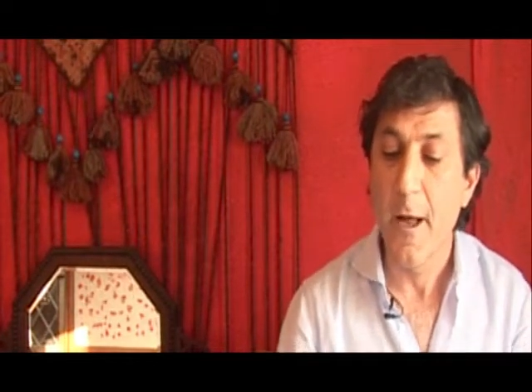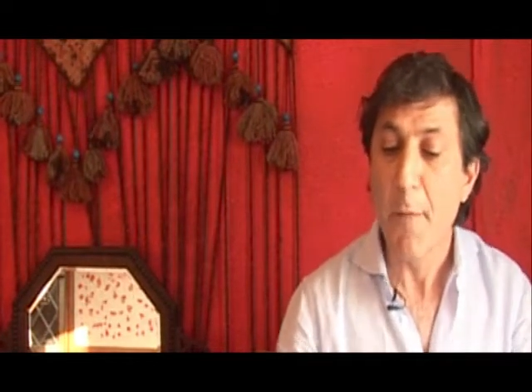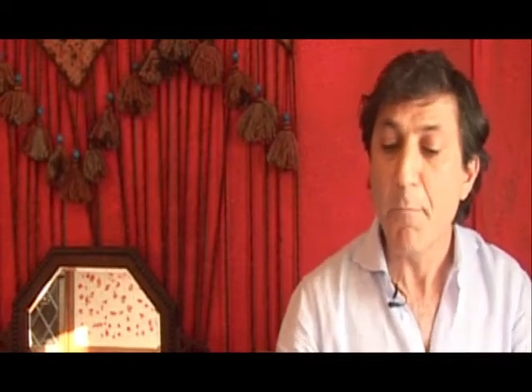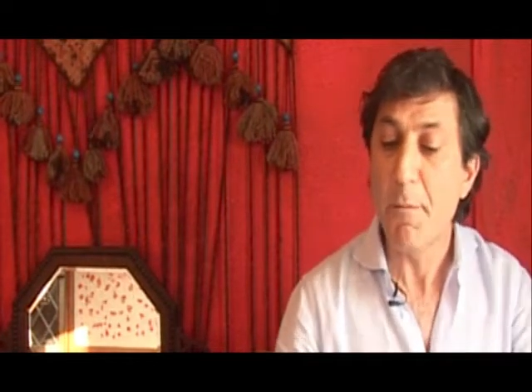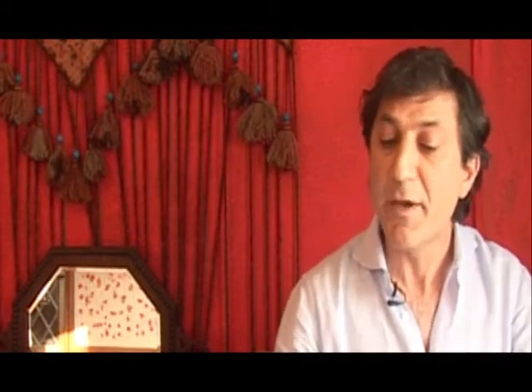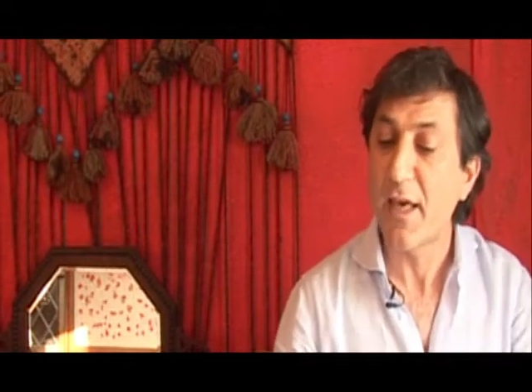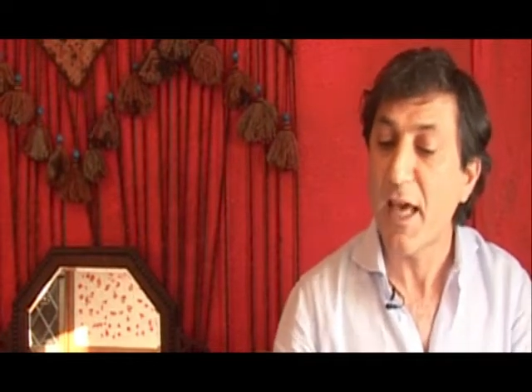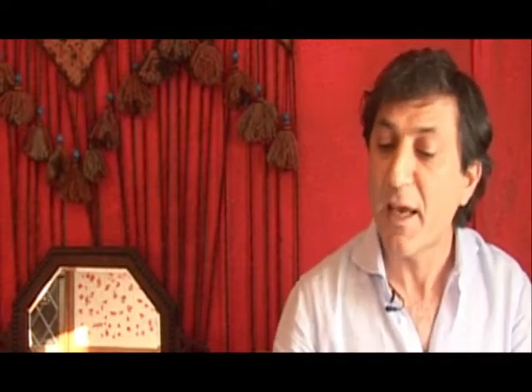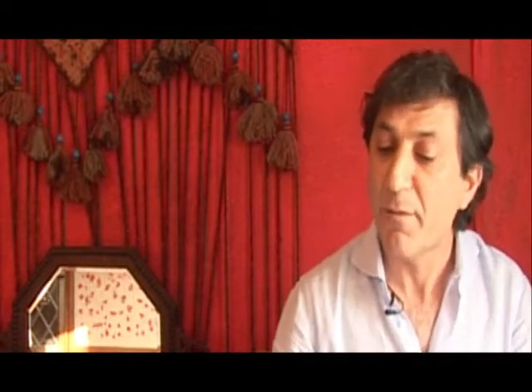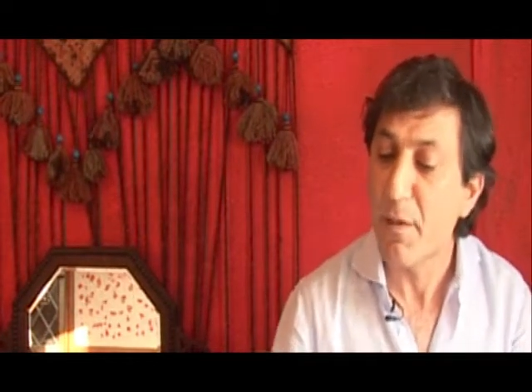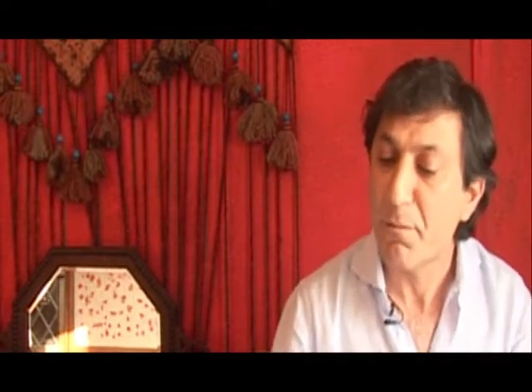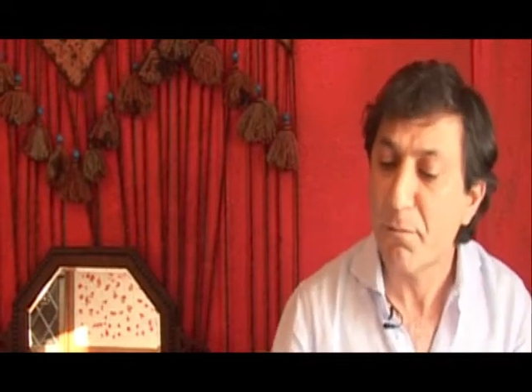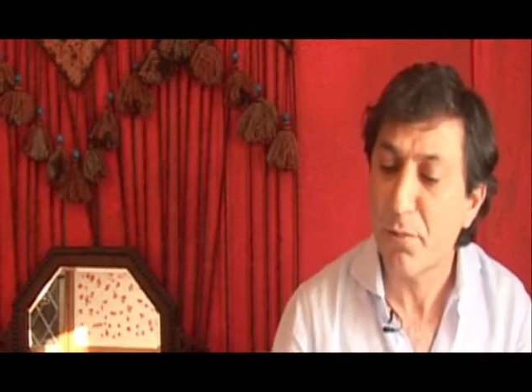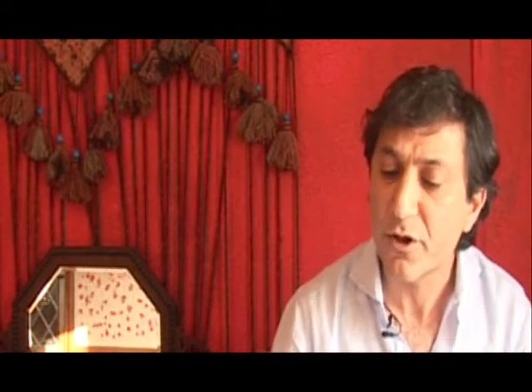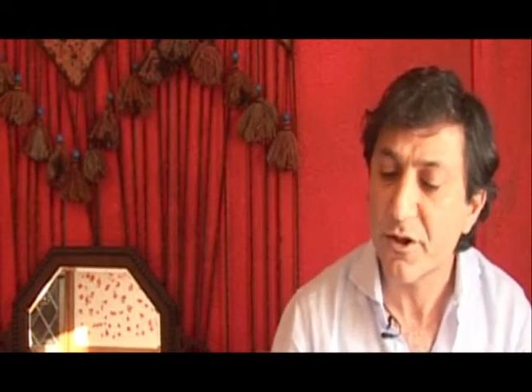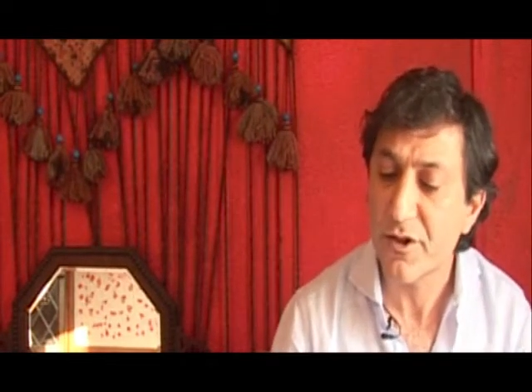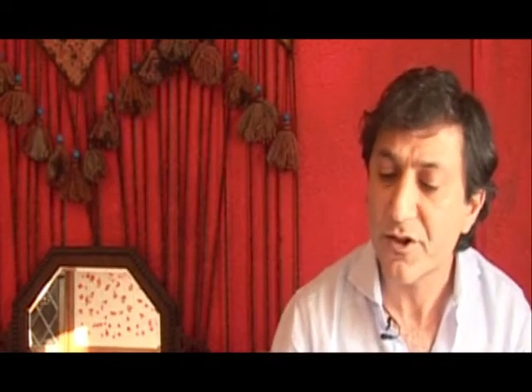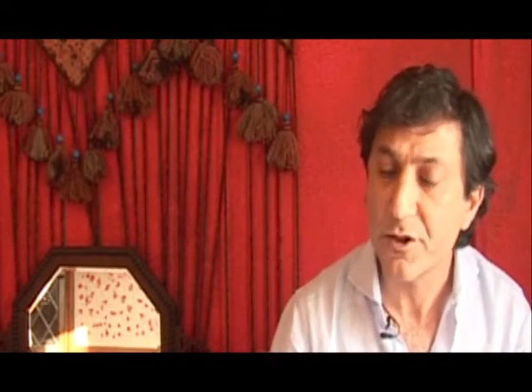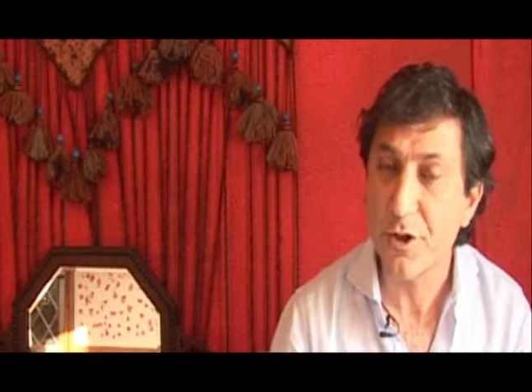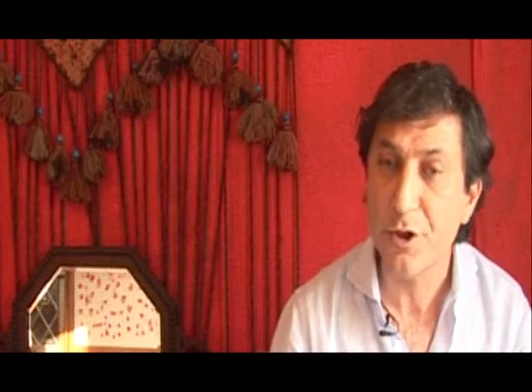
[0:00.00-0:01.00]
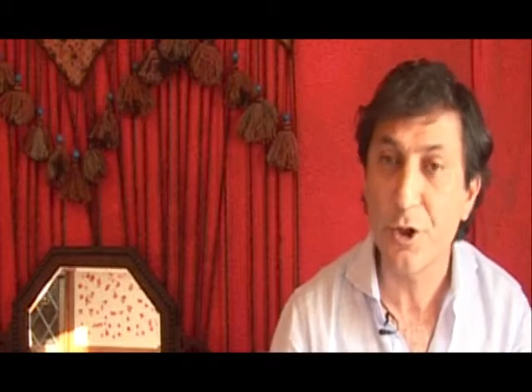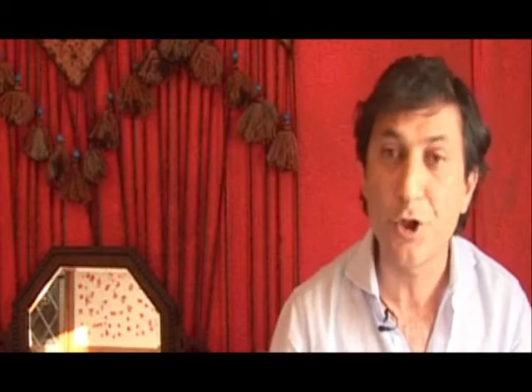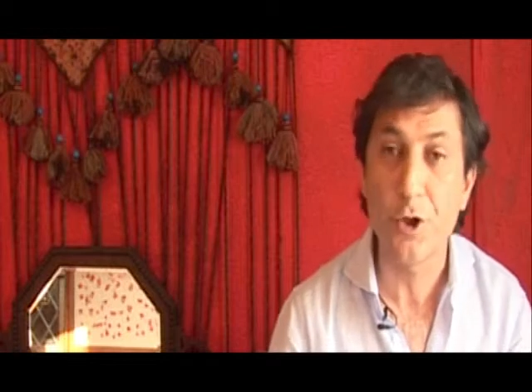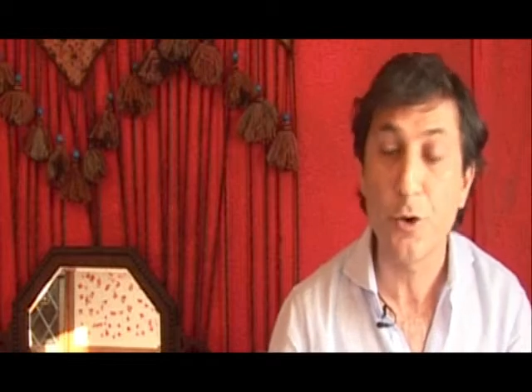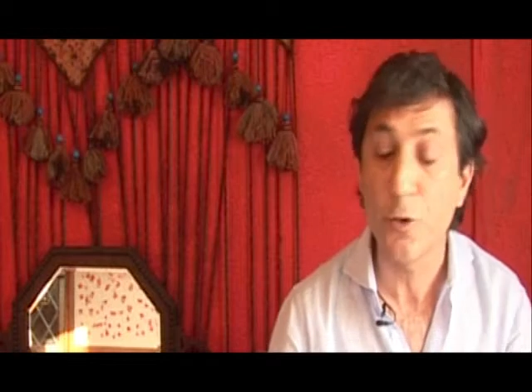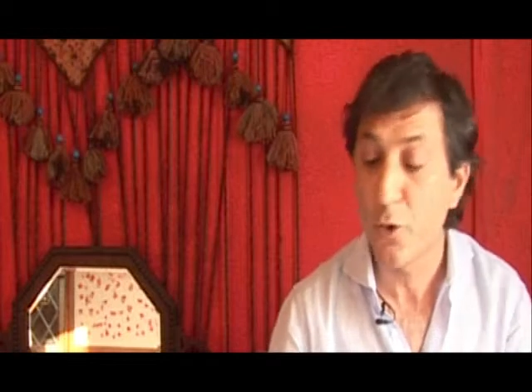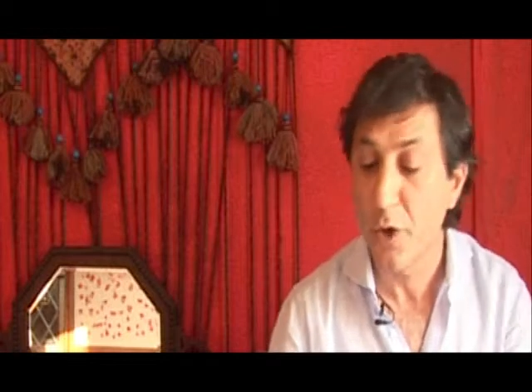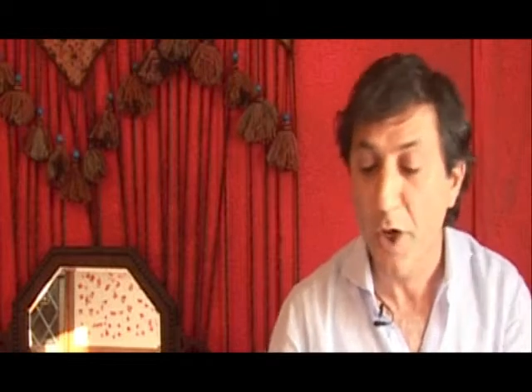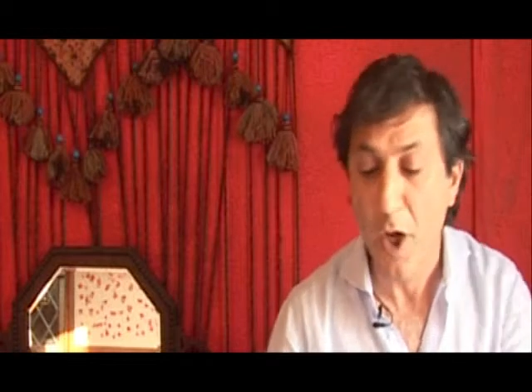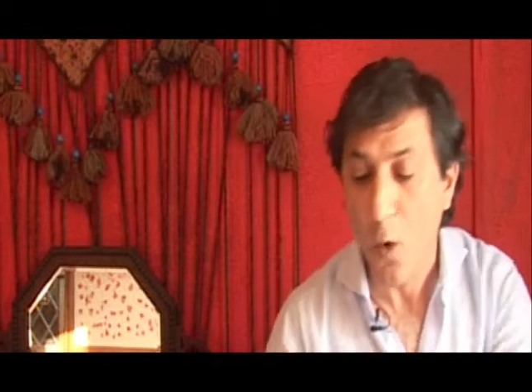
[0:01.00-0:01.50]
became a
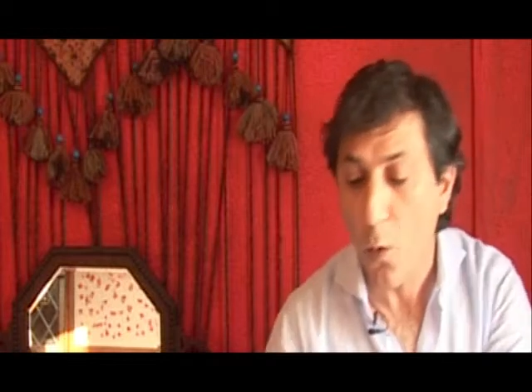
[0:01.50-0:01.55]
prostitute,